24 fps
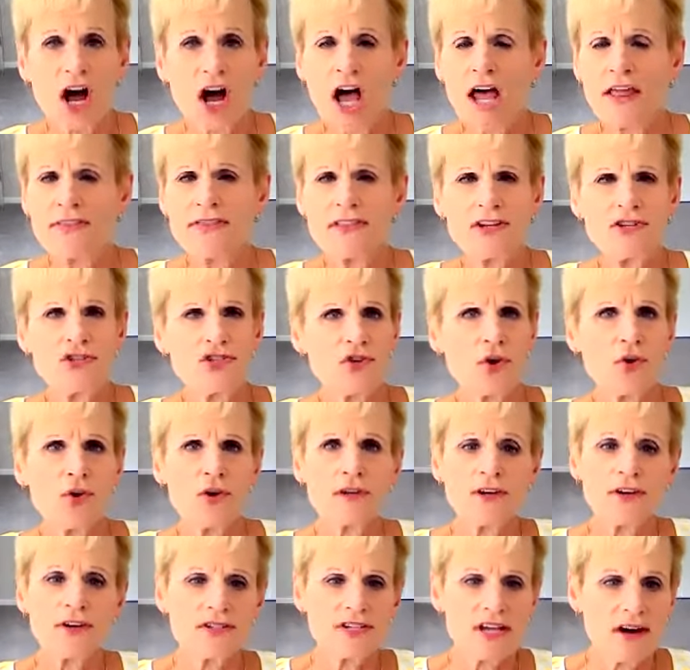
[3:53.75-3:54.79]
on the
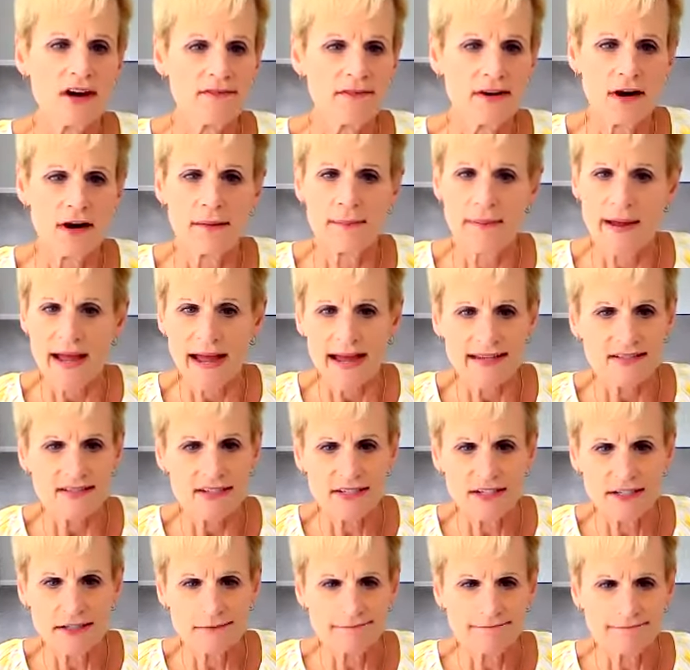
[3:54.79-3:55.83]
shoulders of our
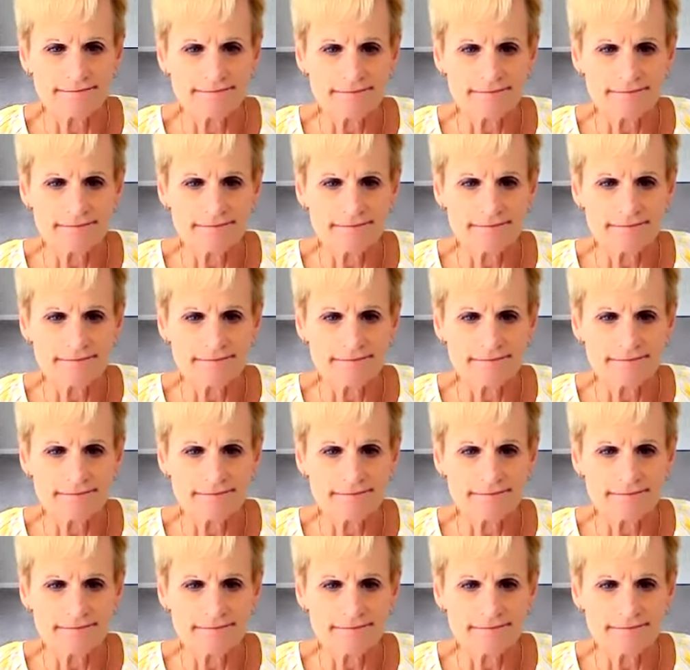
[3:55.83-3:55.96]
pastor,